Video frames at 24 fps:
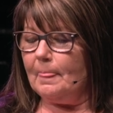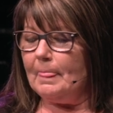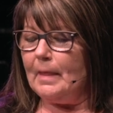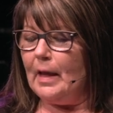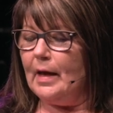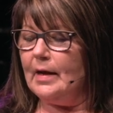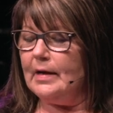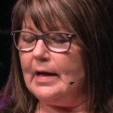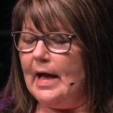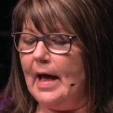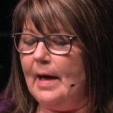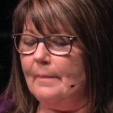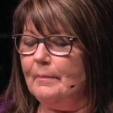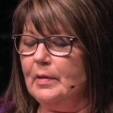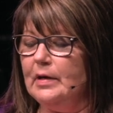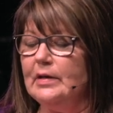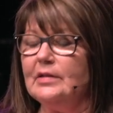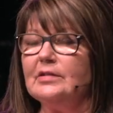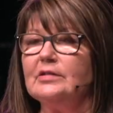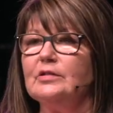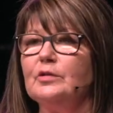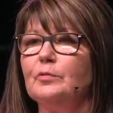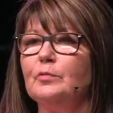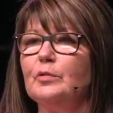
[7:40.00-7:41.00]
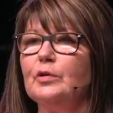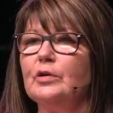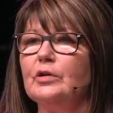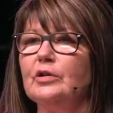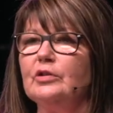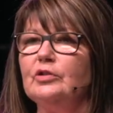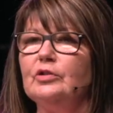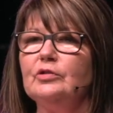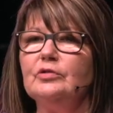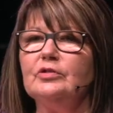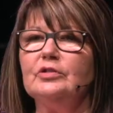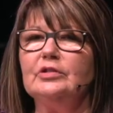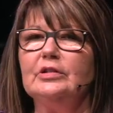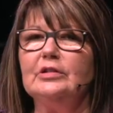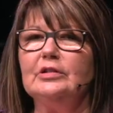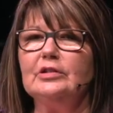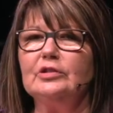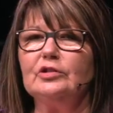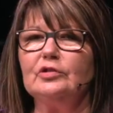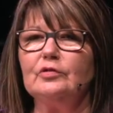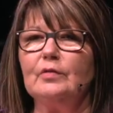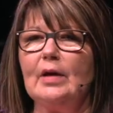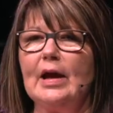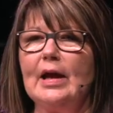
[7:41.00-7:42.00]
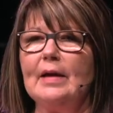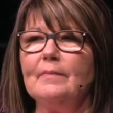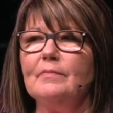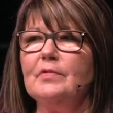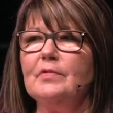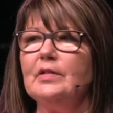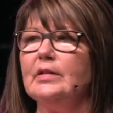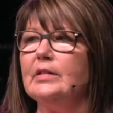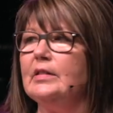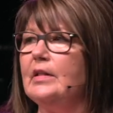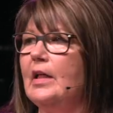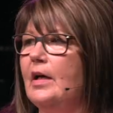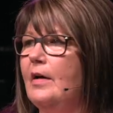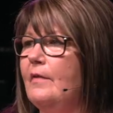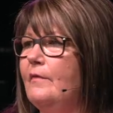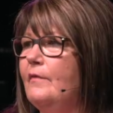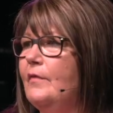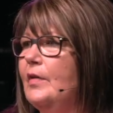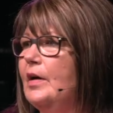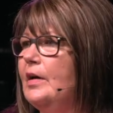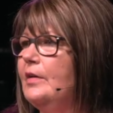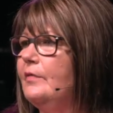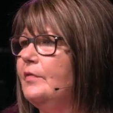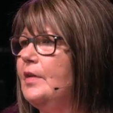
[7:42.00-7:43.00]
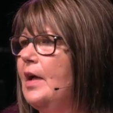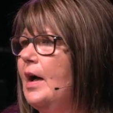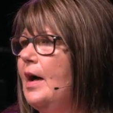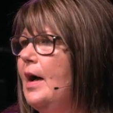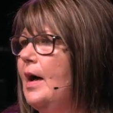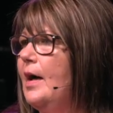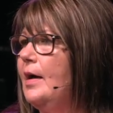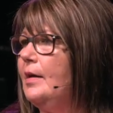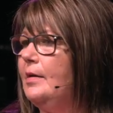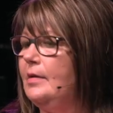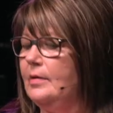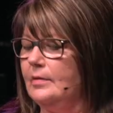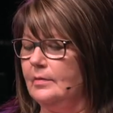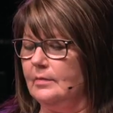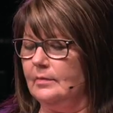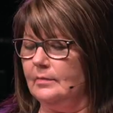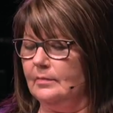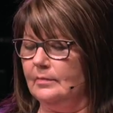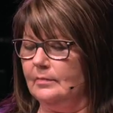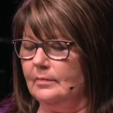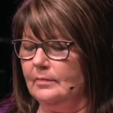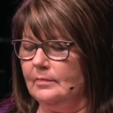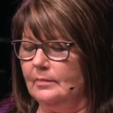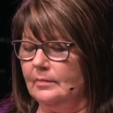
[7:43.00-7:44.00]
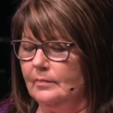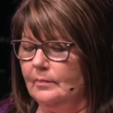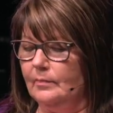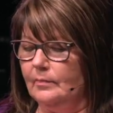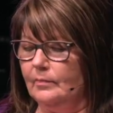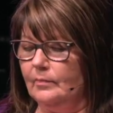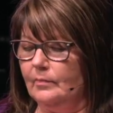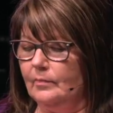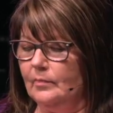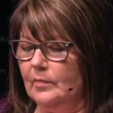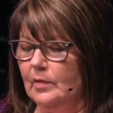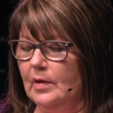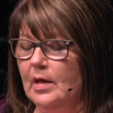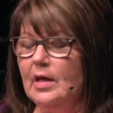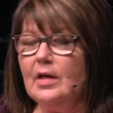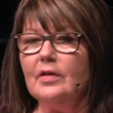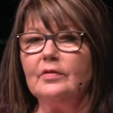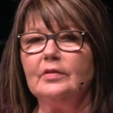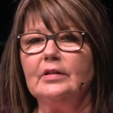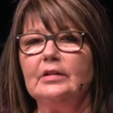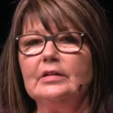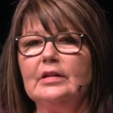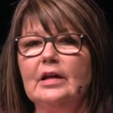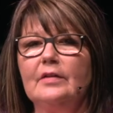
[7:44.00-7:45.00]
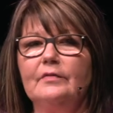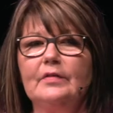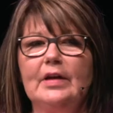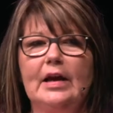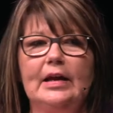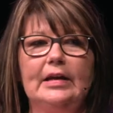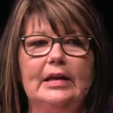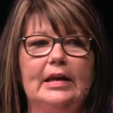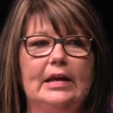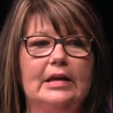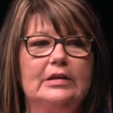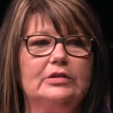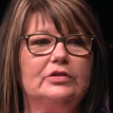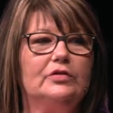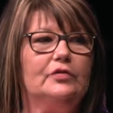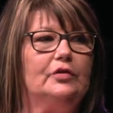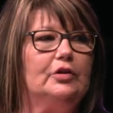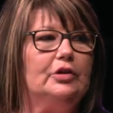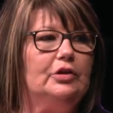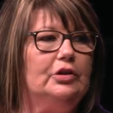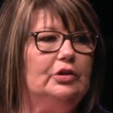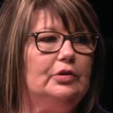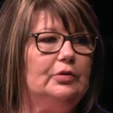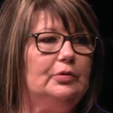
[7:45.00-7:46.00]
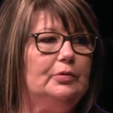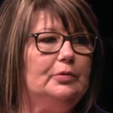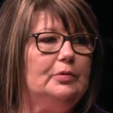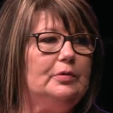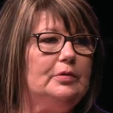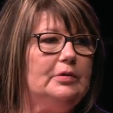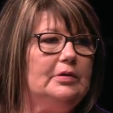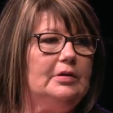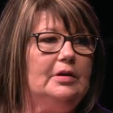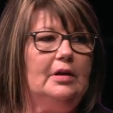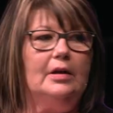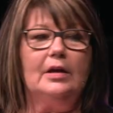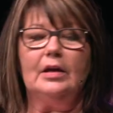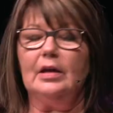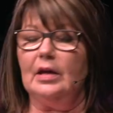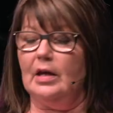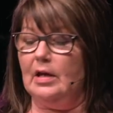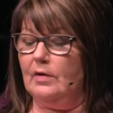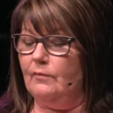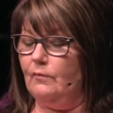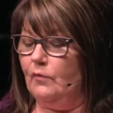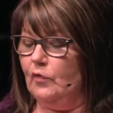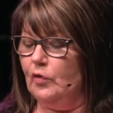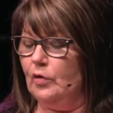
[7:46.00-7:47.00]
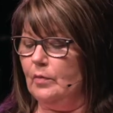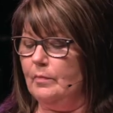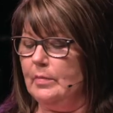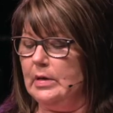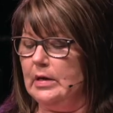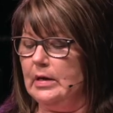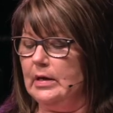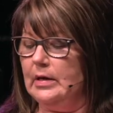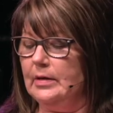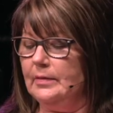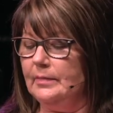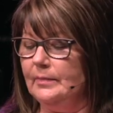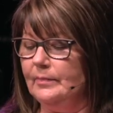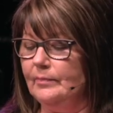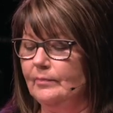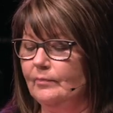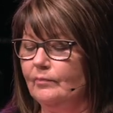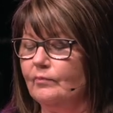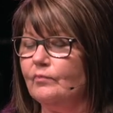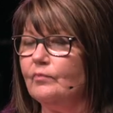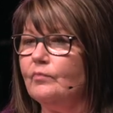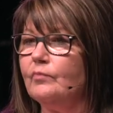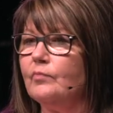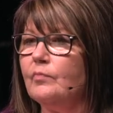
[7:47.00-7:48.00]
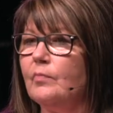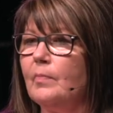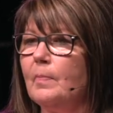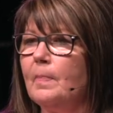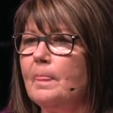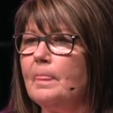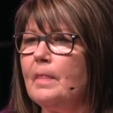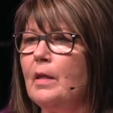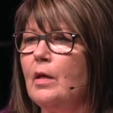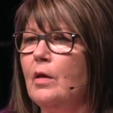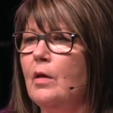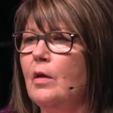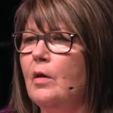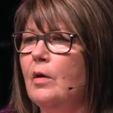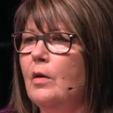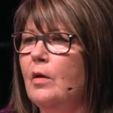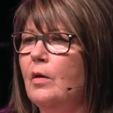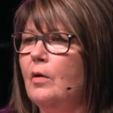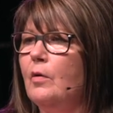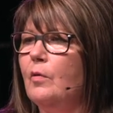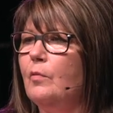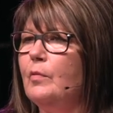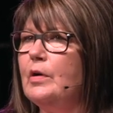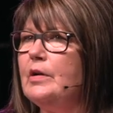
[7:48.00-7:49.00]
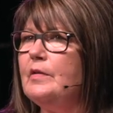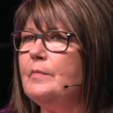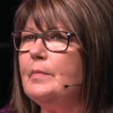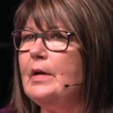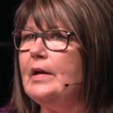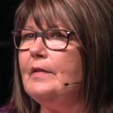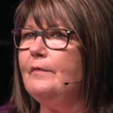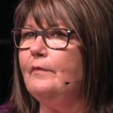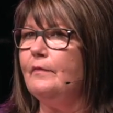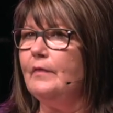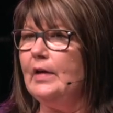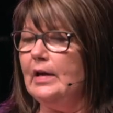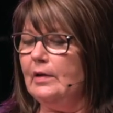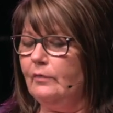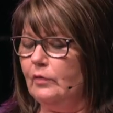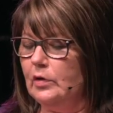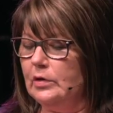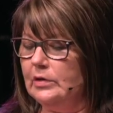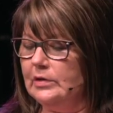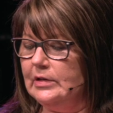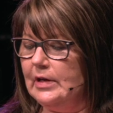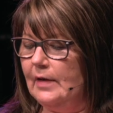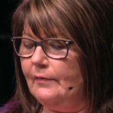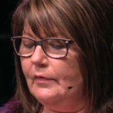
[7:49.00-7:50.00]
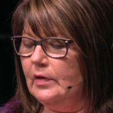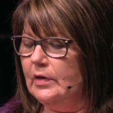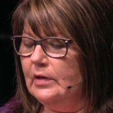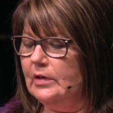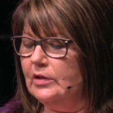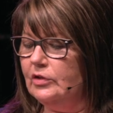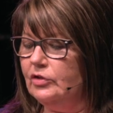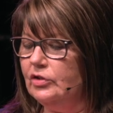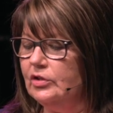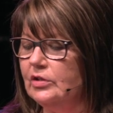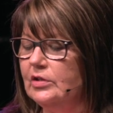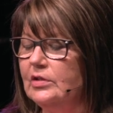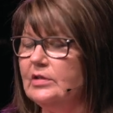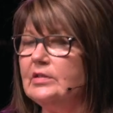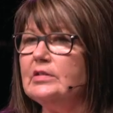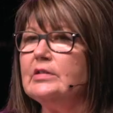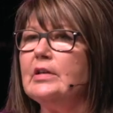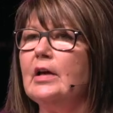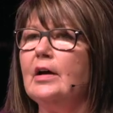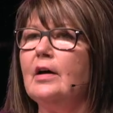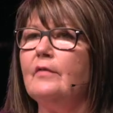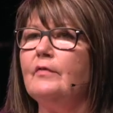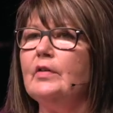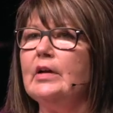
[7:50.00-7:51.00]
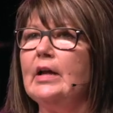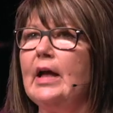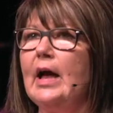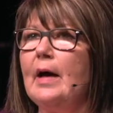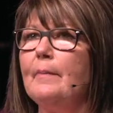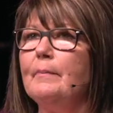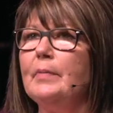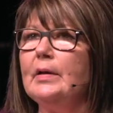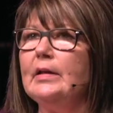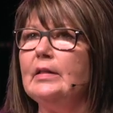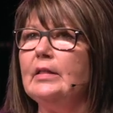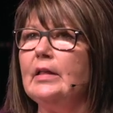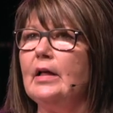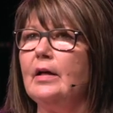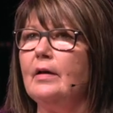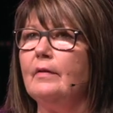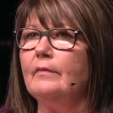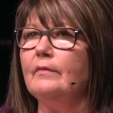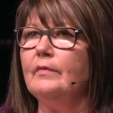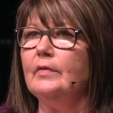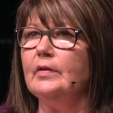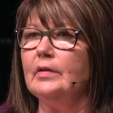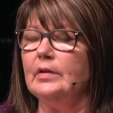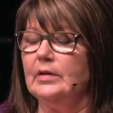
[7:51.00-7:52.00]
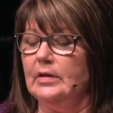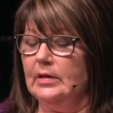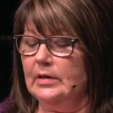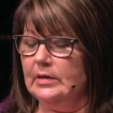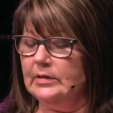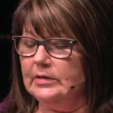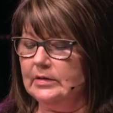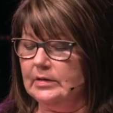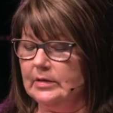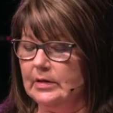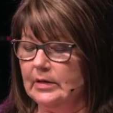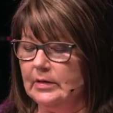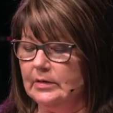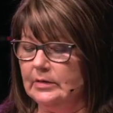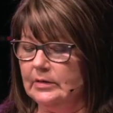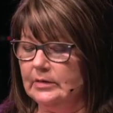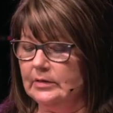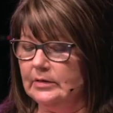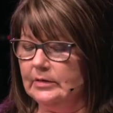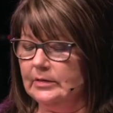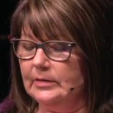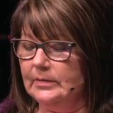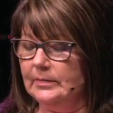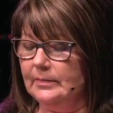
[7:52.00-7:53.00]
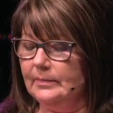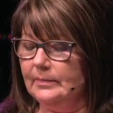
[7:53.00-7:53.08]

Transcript: Agape is a word used to describe the love of God. The love God has for you and for me. One of my favorite definitions of agape love is this.